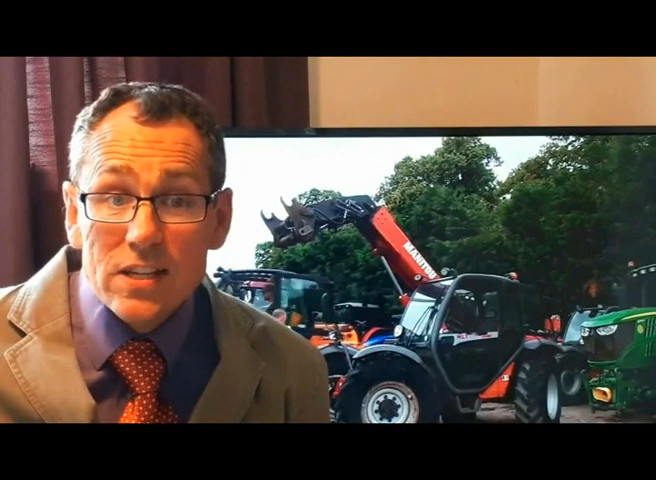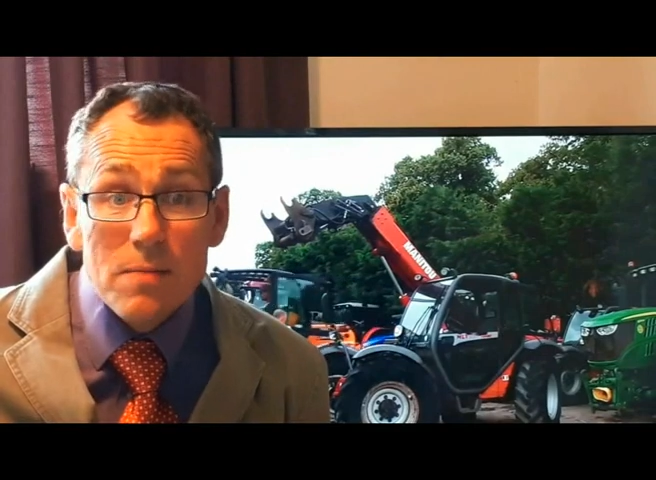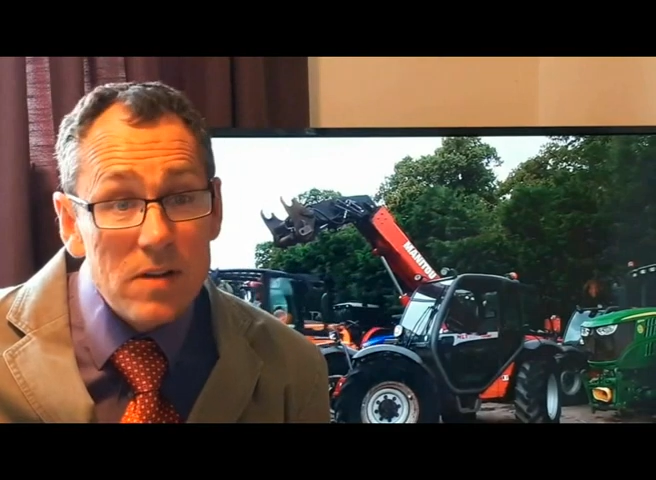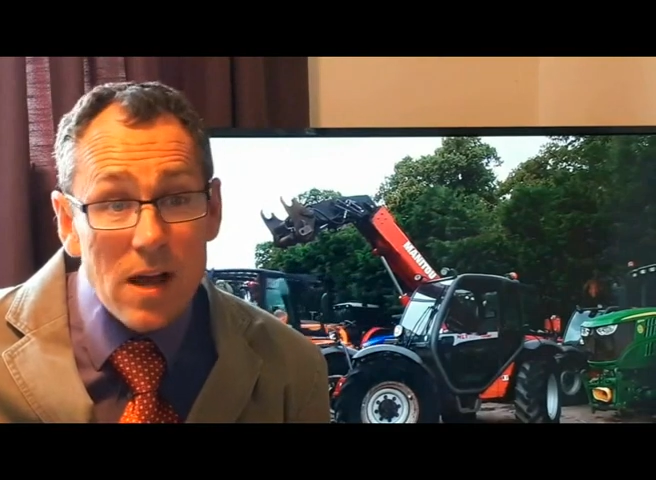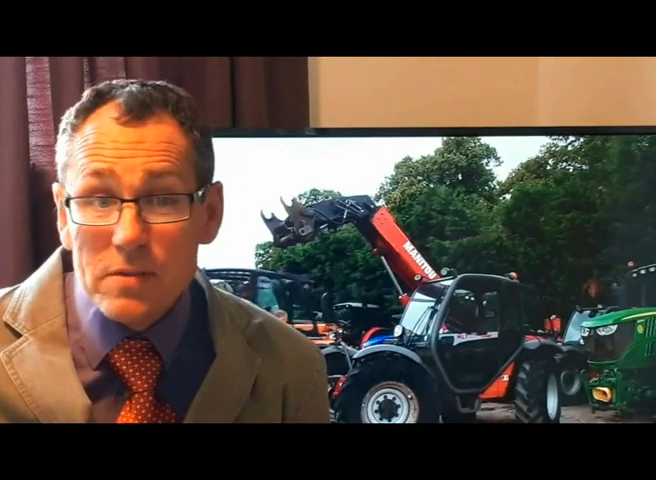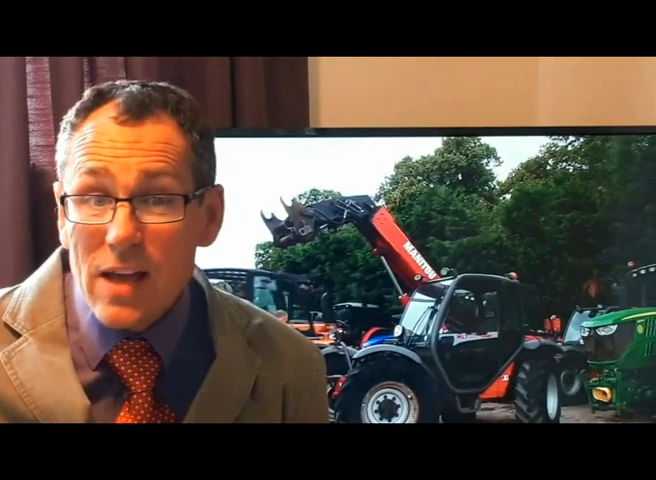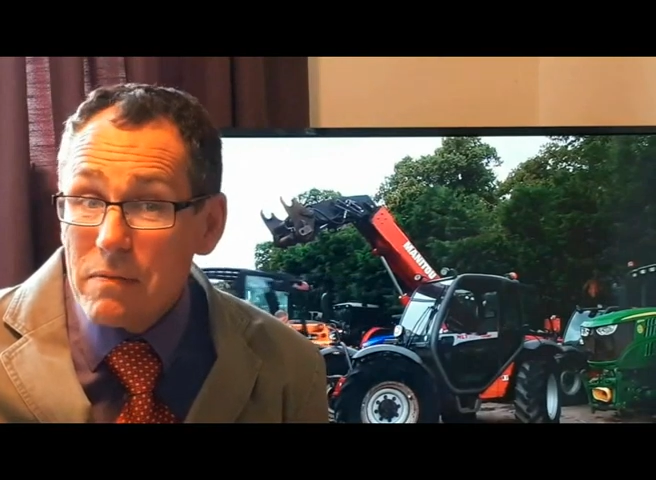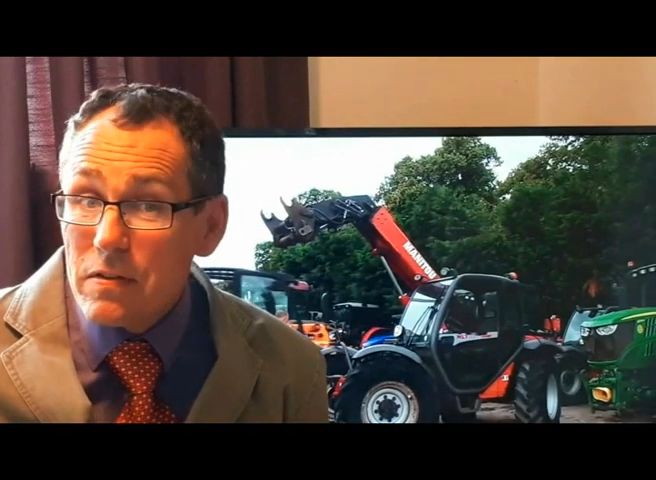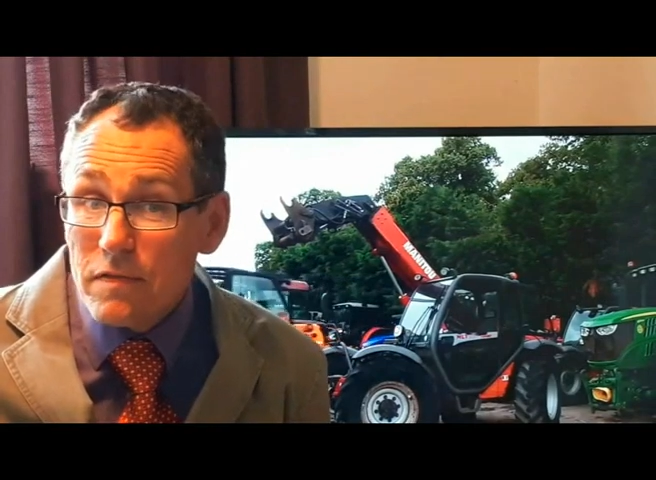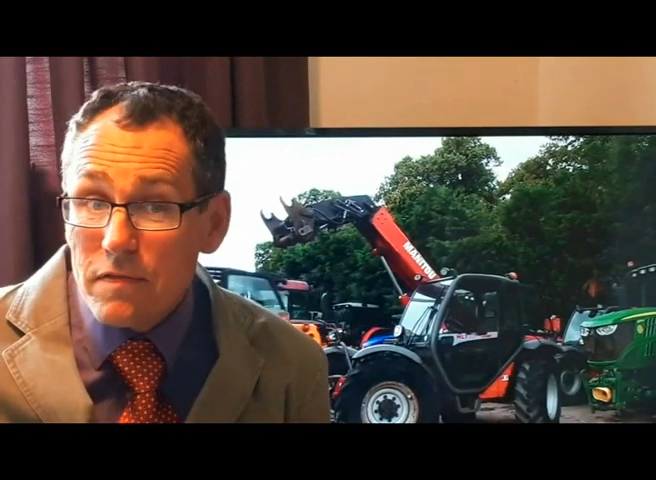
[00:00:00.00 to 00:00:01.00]
sometimes I
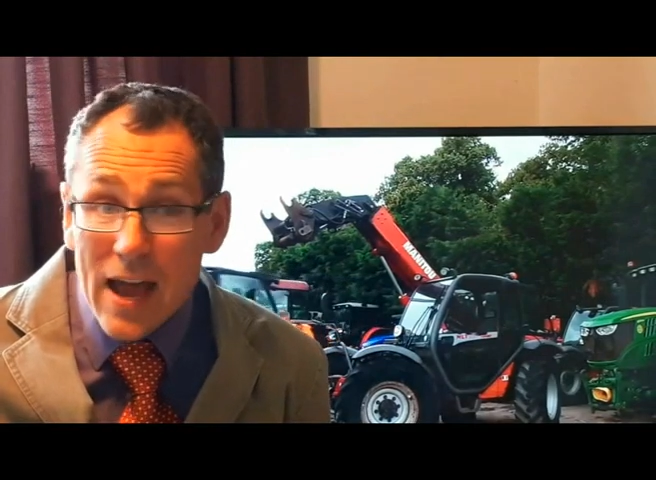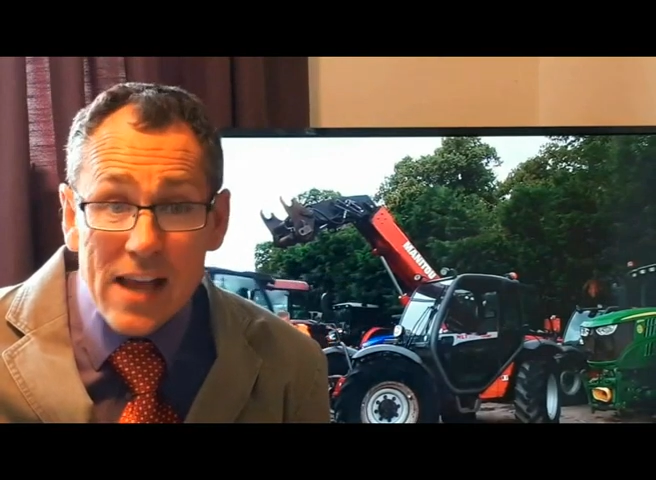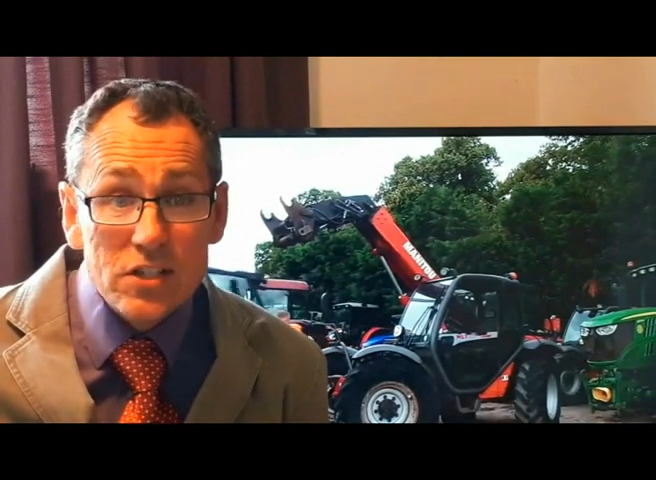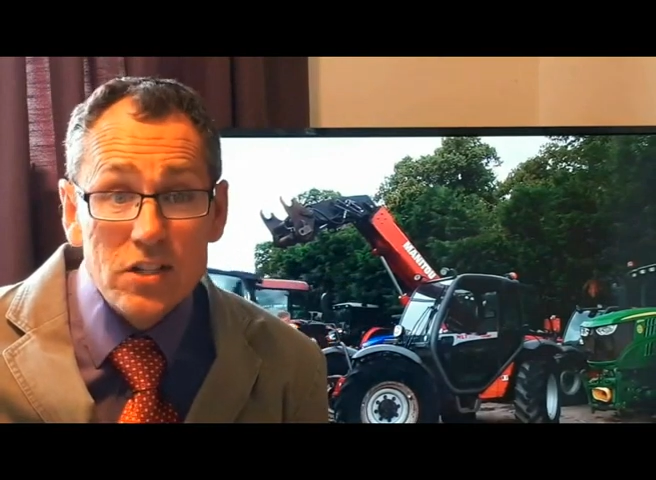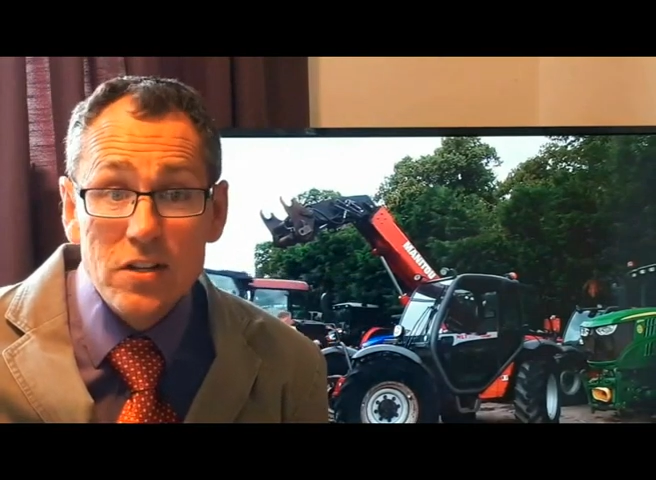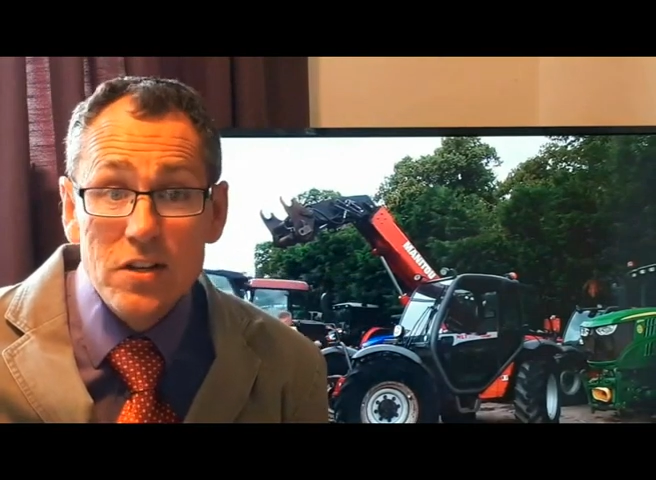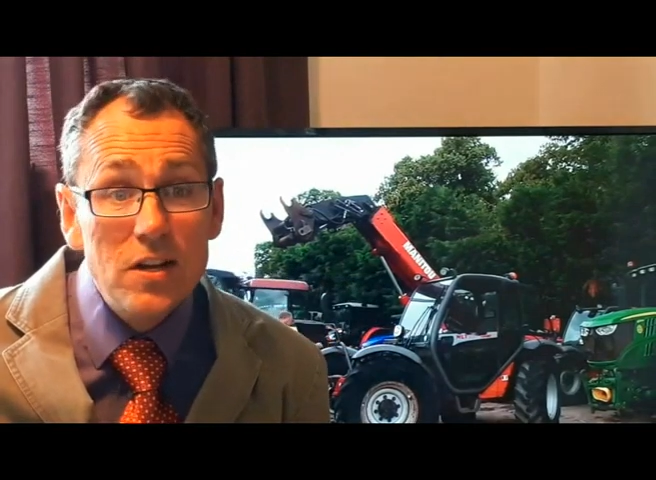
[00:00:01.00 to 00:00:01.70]
have a fast